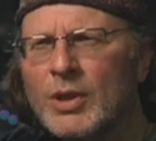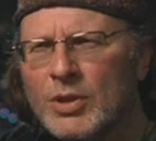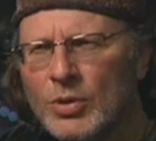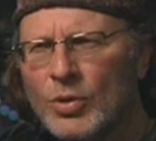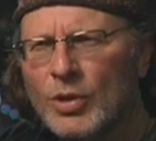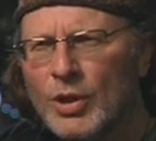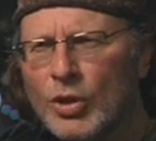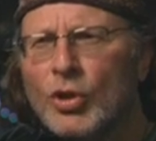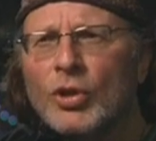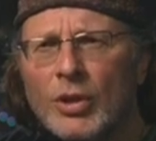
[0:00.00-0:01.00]
a story.
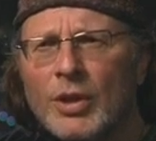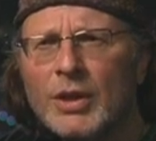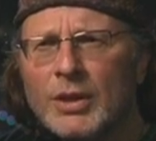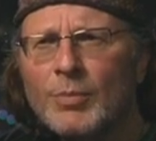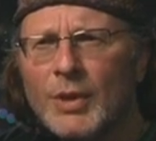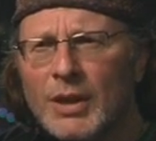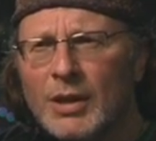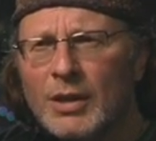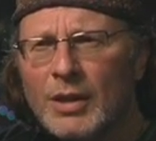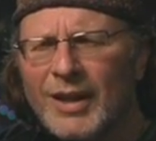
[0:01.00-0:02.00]
Could this be?